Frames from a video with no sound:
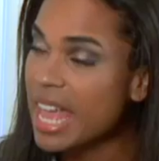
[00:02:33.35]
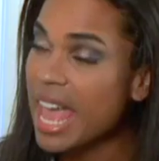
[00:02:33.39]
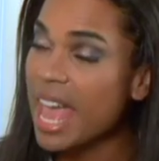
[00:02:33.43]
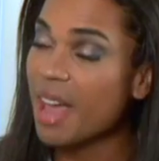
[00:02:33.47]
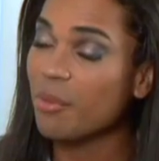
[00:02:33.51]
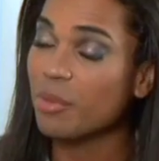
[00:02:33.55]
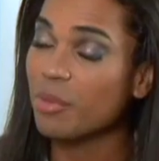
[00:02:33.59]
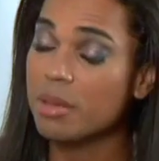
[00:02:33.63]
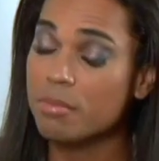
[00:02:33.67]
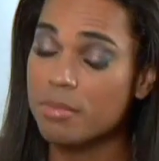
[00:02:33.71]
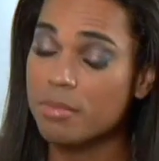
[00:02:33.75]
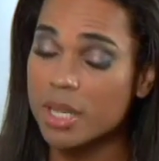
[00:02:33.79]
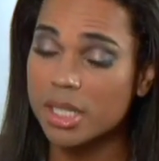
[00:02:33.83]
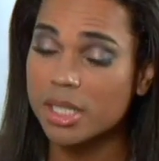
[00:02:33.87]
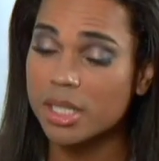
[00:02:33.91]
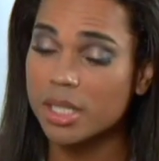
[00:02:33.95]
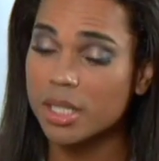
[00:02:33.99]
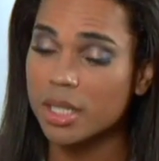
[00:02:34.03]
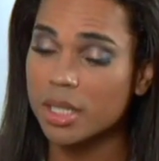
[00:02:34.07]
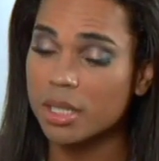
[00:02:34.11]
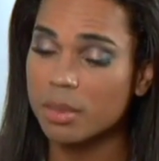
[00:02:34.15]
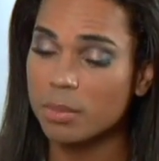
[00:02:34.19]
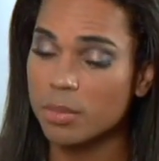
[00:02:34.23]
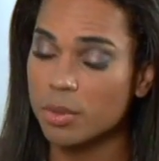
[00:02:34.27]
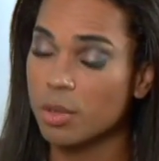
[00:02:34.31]
And you
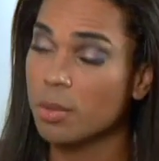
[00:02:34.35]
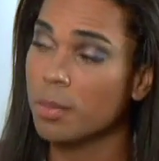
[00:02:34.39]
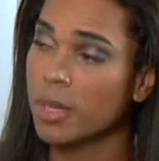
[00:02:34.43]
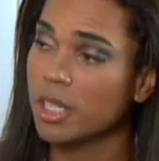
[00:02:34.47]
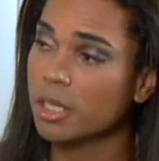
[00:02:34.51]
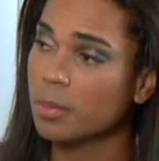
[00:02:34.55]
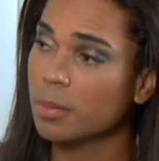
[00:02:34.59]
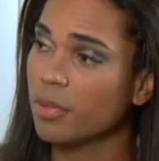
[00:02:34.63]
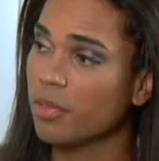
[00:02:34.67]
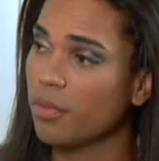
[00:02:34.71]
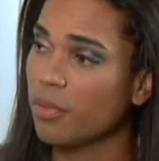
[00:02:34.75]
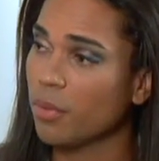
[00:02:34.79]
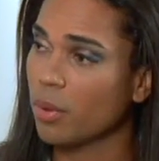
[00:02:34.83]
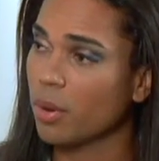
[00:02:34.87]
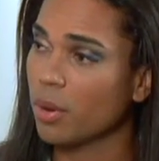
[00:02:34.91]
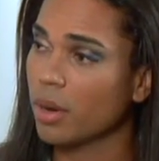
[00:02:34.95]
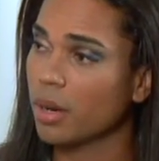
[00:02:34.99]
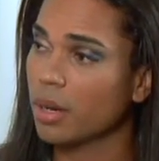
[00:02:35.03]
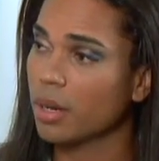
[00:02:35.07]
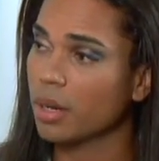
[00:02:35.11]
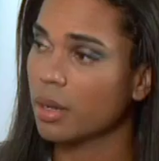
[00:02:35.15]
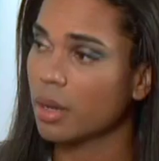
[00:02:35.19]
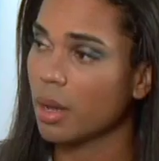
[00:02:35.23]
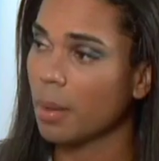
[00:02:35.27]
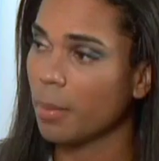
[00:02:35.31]
mentioned
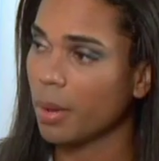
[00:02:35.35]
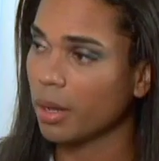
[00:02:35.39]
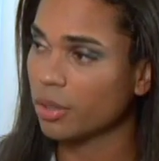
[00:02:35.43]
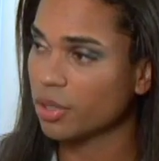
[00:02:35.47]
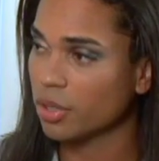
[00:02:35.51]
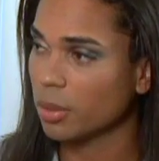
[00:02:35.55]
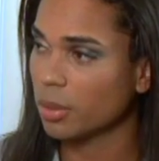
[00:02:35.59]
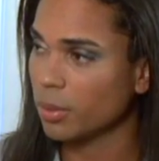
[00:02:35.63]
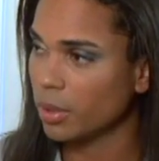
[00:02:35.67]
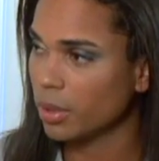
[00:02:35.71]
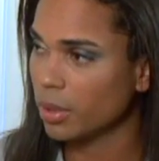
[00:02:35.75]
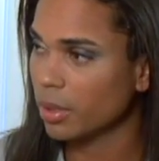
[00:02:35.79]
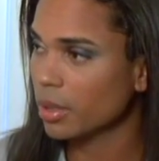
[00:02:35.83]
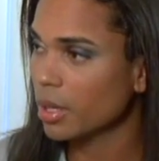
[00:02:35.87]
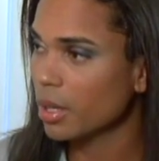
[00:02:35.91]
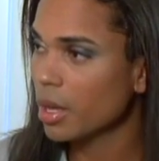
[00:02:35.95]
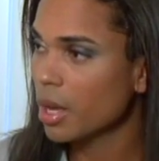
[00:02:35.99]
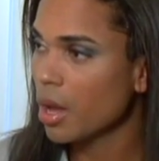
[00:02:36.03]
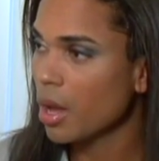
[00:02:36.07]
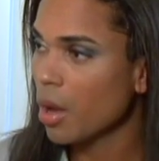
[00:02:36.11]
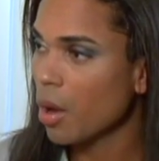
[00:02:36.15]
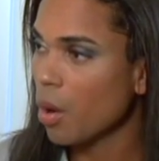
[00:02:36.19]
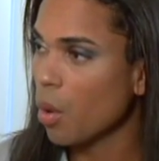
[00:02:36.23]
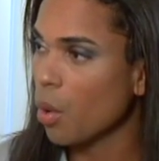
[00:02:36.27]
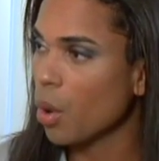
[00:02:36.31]
before about your book,
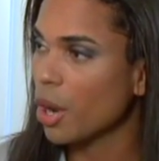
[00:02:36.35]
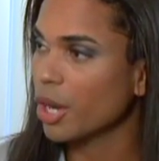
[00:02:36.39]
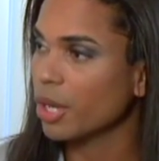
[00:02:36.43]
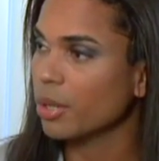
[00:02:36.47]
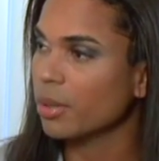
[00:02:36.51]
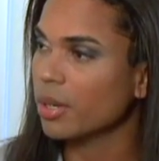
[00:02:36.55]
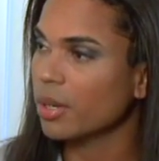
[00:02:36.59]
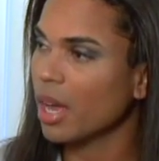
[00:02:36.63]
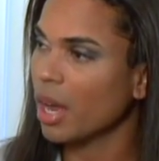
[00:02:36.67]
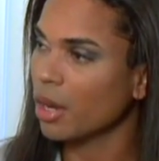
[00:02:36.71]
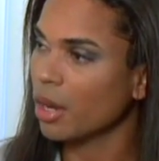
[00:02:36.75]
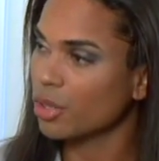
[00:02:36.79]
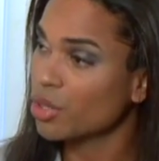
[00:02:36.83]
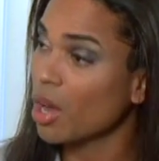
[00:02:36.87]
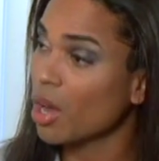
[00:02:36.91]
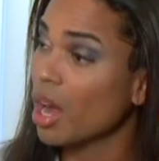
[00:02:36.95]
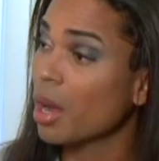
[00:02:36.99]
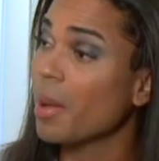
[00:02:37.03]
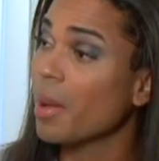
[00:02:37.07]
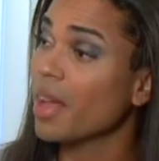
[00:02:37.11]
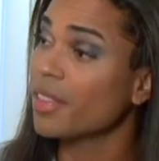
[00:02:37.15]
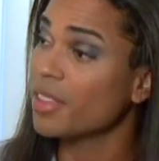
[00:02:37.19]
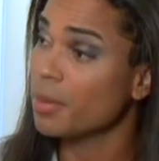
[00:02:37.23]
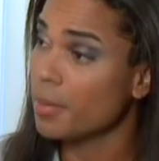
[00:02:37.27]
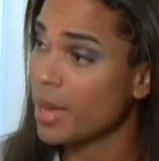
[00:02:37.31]
or you
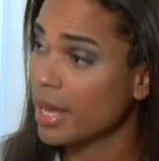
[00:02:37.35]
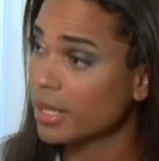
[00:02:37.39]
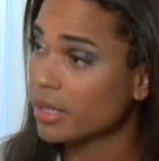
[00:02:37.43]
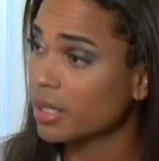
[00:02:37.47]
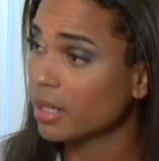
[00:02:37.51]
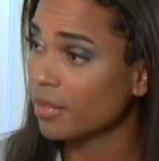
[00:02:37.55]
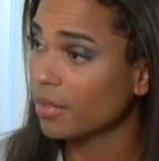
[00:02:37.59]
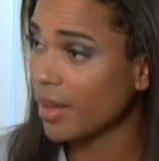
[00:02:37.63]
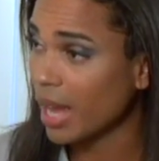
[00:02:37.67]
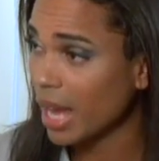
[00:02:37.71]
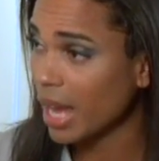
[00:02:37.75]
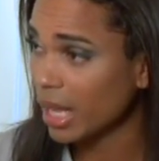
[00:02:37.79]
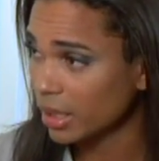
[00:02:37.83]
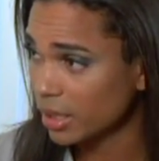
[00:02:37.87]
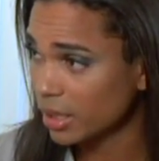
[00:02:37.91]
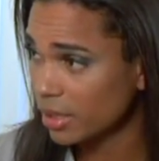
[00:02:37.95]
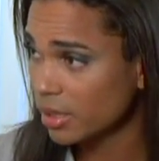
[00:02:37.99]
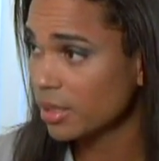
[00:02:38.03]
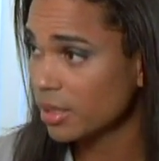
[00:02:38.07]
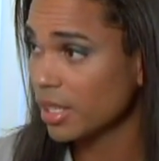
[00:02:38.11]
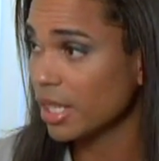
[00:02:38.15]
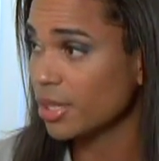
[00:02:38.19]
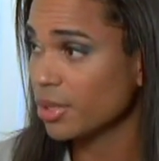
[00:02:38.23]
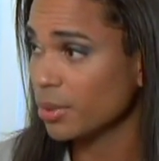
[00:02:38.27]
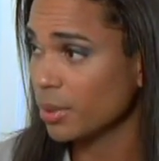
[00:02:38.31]
talked about domestic
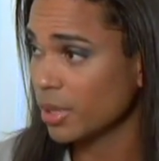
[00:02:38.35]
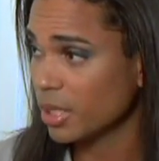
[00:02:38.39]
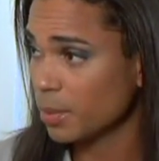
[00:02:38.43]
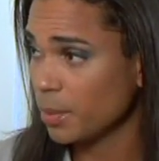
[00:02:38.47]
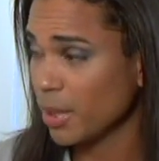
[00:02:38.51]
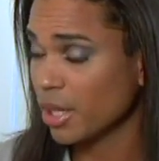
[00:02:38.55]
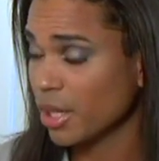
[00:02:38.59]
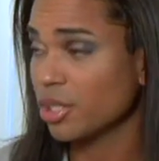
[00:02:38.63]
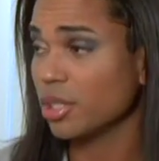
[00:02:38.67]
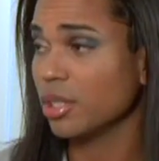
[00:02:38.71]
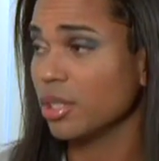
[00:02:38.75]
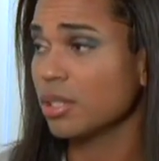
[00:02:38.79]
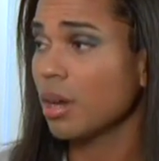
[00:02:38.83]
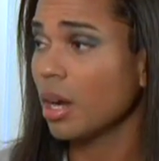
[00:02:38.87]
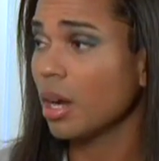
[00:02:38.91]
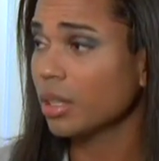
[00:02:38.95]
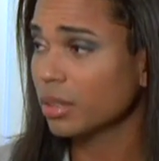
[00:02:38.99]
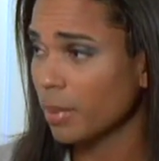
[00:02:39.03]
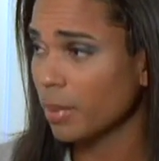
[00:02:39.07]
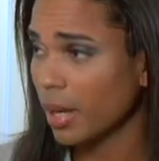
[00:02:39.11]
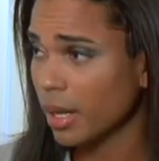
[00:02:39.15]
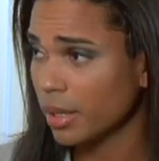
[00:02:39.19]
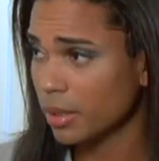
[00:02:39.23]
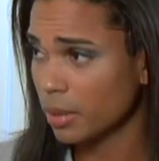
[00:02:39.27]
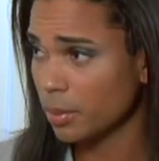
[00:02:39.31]
violence that you experienced, and you
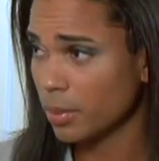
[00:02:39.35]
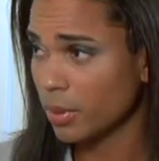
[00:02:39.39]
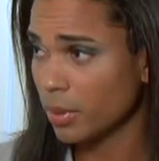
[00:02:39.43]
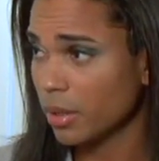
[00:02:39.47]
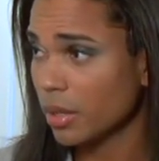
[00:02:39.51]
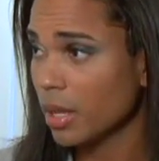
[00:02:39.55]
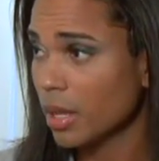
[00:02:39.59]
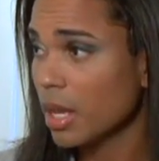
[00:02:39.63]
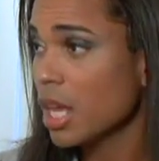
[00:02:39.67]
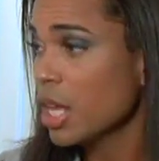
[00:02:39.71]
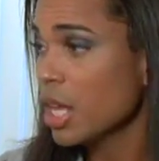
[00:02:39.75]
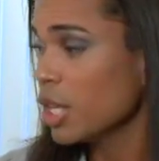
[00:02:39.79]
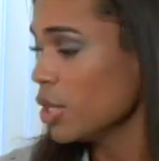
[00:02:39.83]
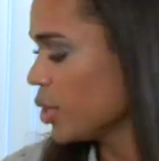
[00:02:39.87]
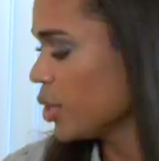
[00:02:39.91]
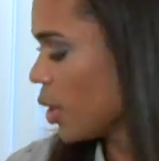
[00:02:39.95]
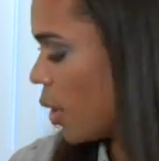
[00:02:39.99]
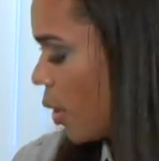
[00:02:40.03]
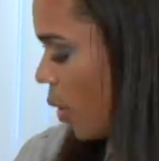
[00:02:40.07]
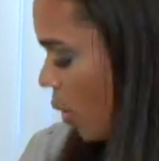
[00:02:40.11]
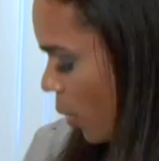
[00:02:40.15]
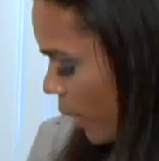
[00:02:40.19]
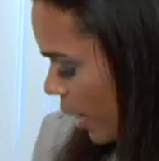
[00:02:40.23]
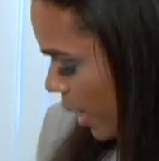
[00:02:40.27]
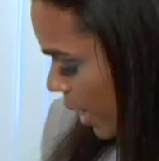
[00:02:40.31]
talked about it in the book.
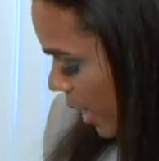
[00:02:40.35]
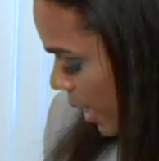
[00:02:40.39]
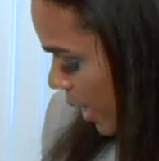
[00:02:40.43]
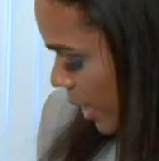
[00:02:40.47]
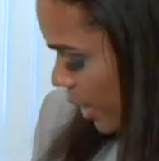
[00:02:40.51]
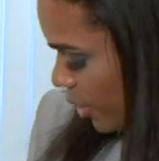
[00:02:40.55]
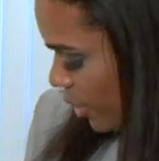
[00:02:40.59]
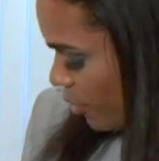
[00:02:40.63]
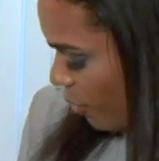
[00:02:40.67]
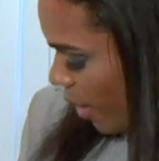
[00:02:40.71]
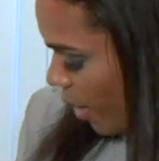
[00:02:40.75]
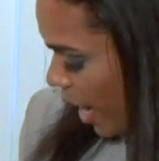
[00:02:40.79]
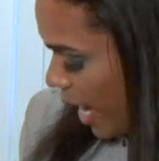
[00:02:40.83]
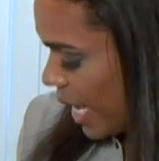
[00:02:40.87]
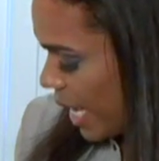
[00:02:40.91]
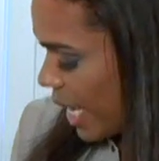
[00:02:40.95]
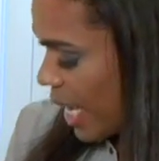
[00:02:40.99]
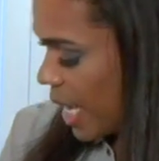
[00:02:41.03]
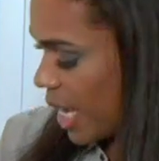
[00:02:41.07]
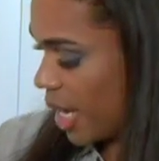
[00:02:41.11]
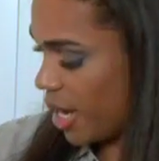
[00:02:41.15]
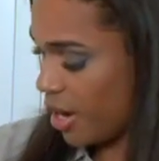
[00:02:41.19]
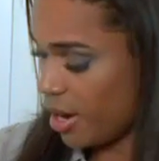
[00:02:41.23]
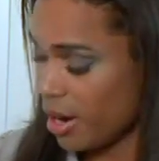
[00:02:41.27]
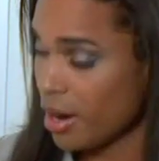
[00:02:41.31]
So, and it's right
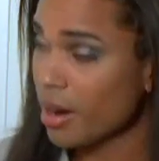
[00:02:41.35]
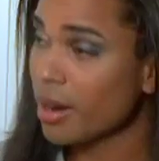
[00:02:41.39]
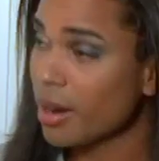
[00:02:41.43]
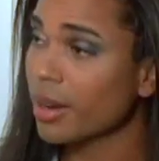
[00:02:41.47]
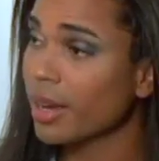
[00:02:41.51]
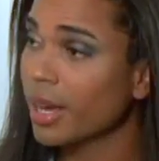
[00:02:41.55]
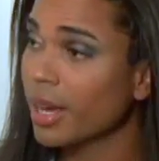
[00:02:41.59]
here.